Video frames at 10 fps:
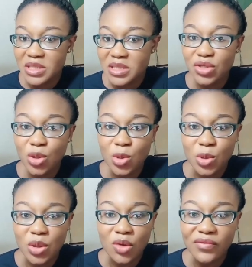
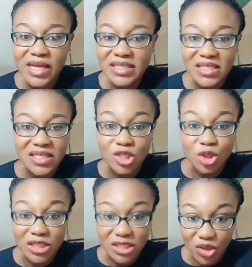So ovulating is
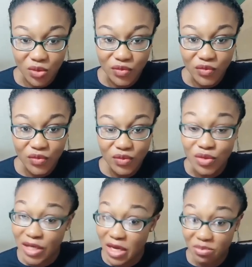not enough
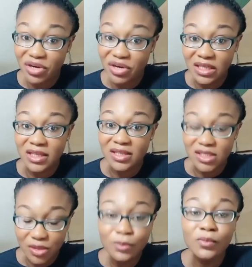to get pregnant.
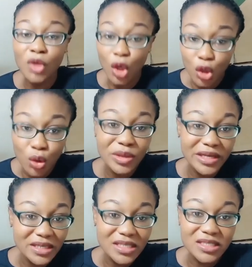You
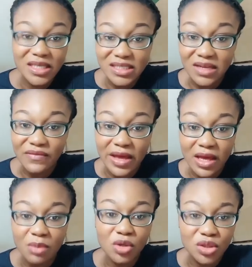really need the
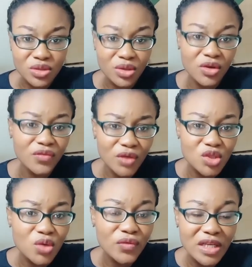cervical mucus. Of course,
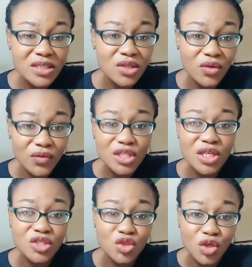
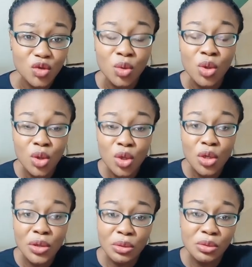ovulation is going
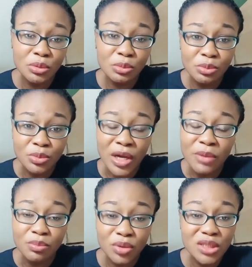to
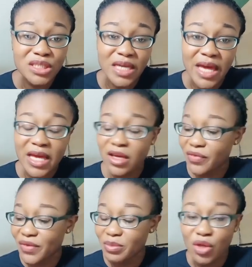push the egg
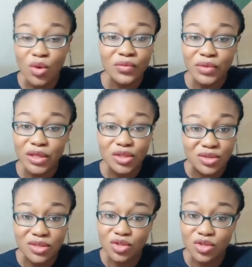from the ovary to
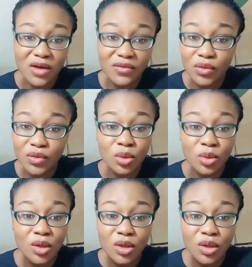travel